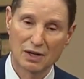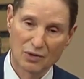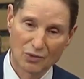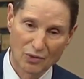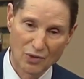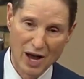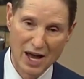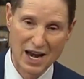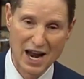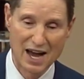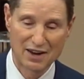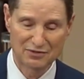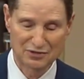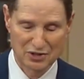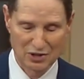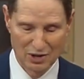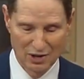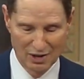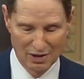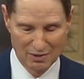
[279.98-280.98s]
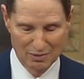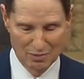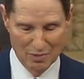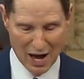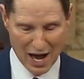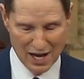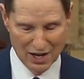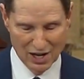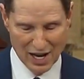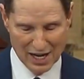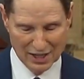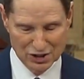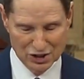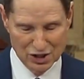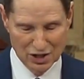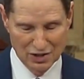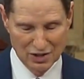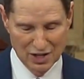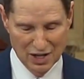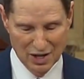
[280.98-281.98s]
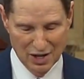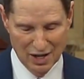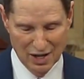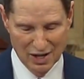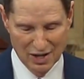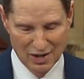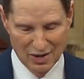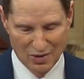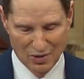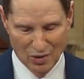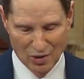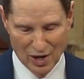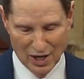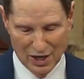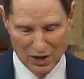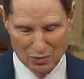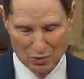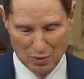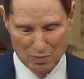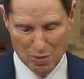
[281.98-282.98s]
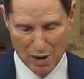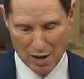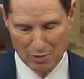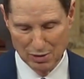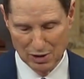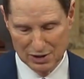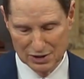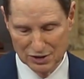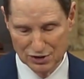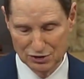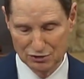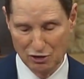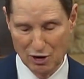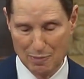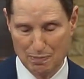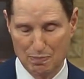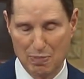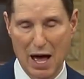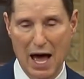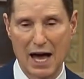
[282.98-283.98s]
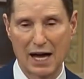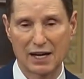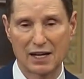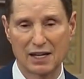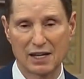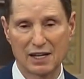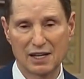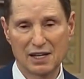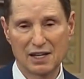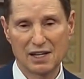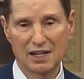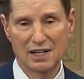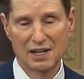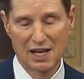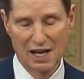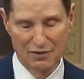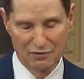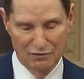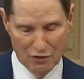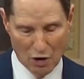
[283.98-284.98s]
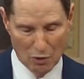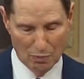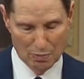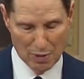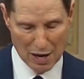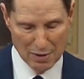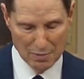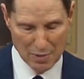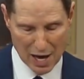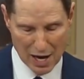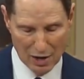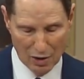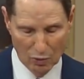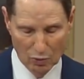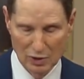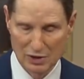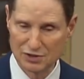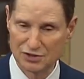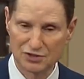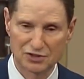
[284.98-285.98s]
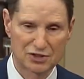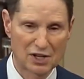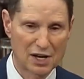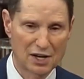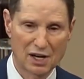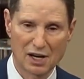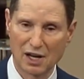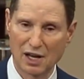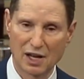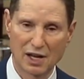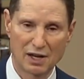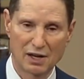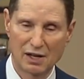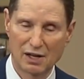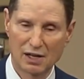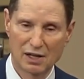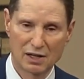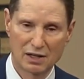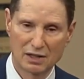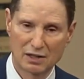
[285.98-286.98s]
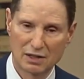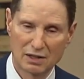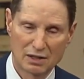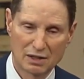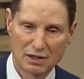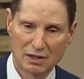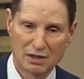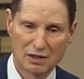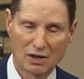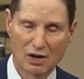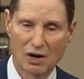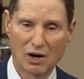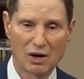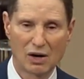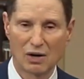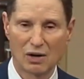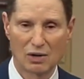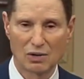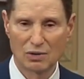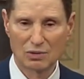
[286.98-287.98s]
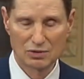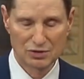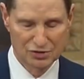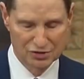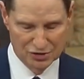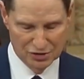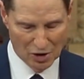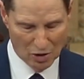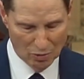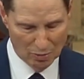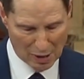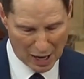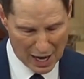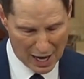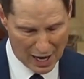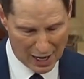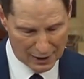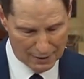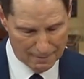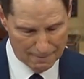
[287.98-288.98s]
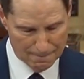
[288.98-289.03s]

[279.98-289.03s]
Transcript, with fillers: Right after my election, the Oregon Republicans flipped back, and vote by mail was suddenly, oh, so bad.